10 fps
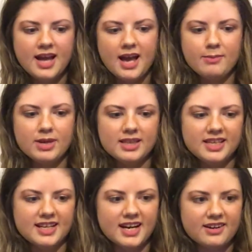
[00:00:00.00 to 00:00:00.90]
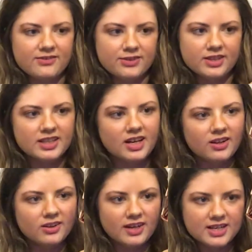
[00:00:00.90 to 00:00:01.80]
I mainly got it for the
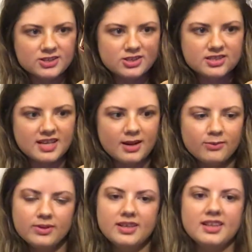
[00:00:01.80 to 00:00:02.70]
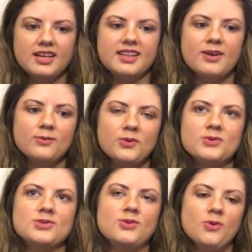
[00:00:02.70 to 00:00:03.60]
color. I really like that
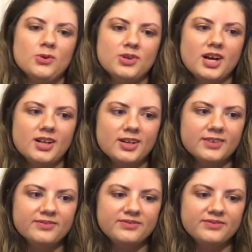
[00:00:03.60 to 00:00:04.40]
rose gold color.